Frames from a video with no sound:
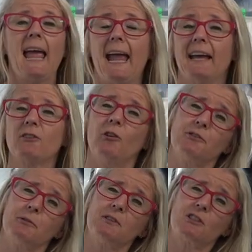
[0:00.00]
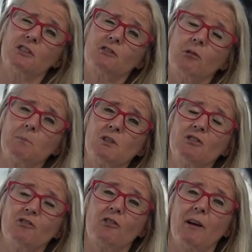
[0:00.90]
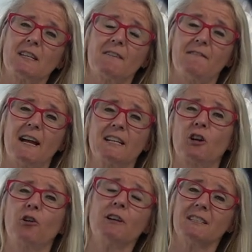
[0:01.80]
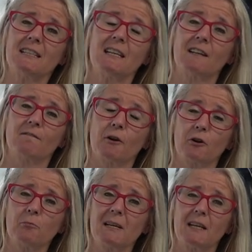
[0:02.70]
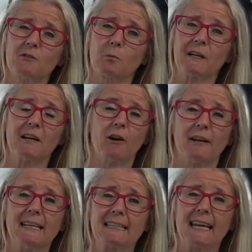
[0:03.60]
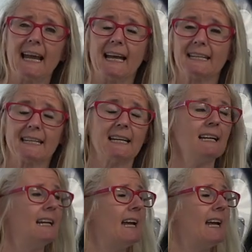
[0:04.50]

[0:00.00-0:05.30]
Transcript: And also in the description, you're going to find a currency converter because we are in Canada.